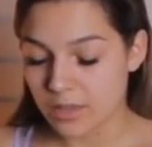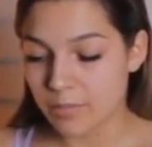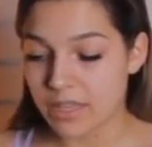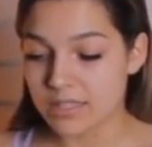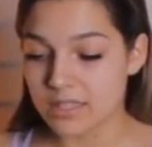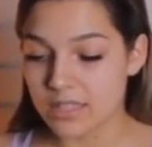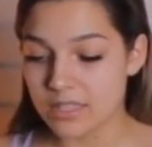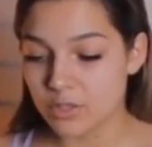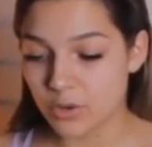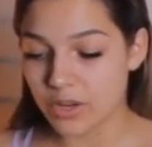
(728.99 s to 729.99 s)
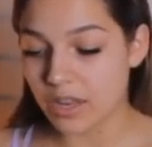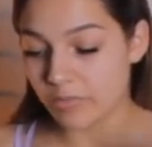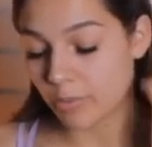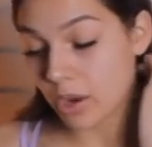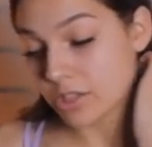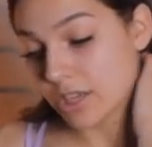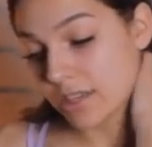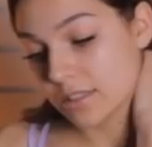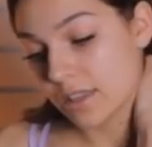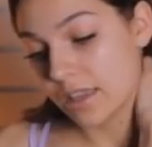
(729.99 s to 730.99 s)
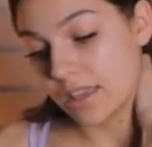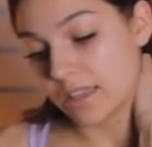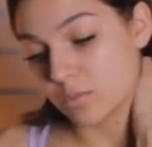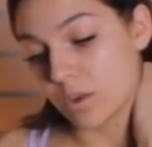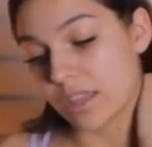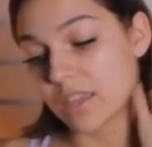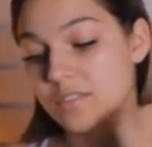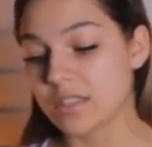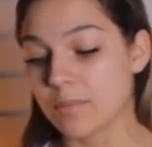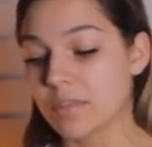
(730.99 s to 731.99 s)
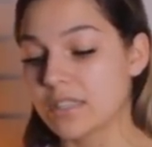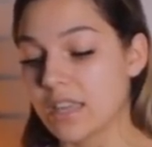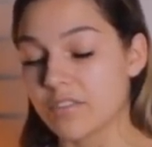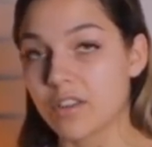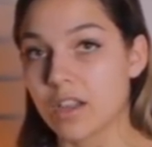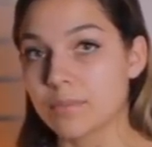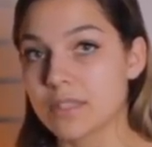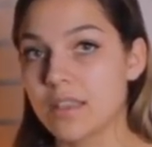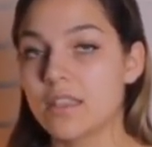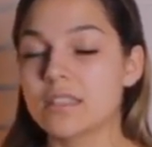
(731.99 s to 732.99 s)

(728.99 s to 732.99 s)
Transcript: Because this creative project is what gives them the Ten of Cups.